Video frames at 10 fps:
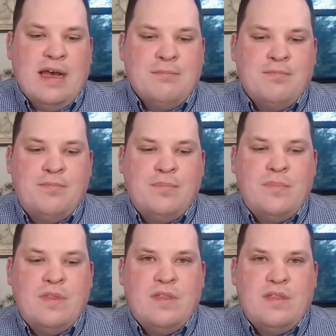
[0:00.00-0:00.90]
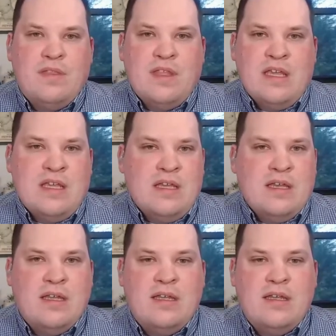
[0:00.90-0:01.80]
Um,
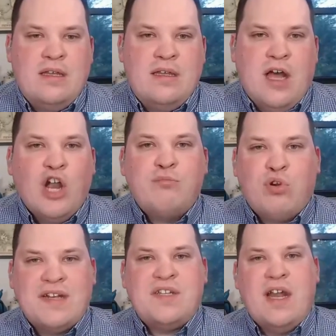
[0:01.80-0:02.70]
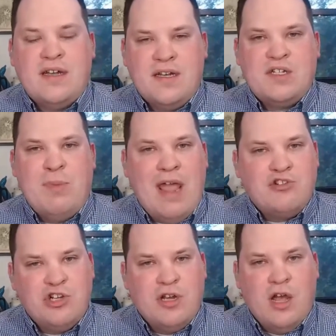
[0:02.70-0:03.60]
the unprecedented
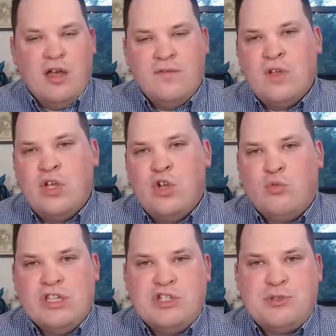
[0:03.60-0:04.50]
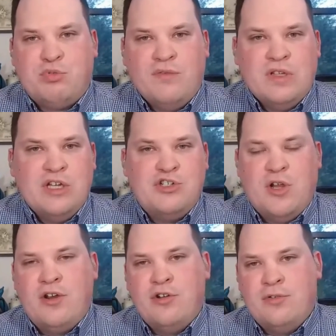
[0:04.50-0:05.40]
expansion of religious
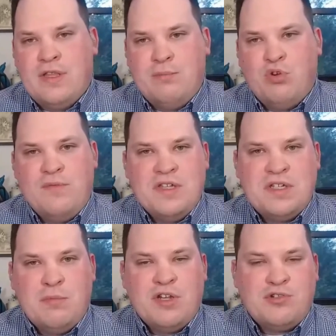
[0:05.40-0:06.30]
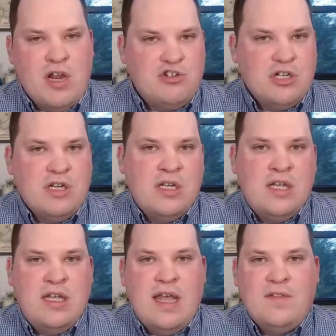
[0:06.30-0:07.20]
privilege under the previous
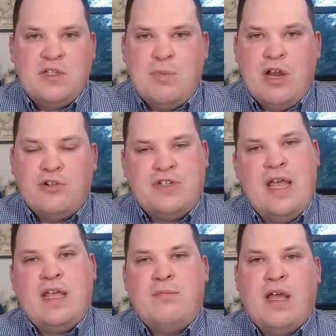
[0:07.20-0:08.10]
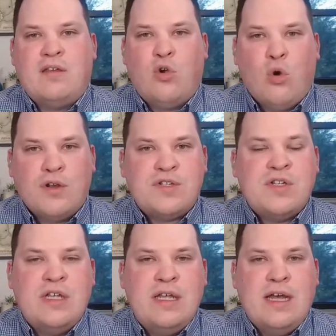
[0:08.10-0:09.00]
administration and that's been undertaken by the
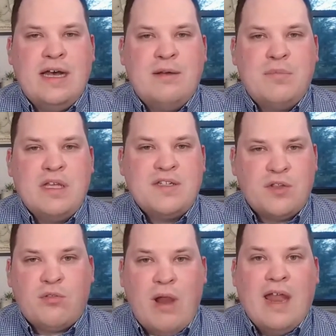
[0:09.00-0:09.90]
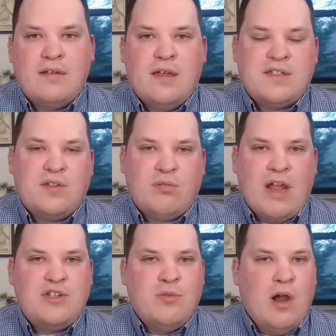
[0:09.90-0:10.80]
courts um, is a threat. It's a
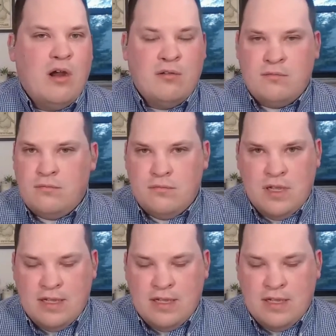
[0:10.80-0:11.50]
threat to our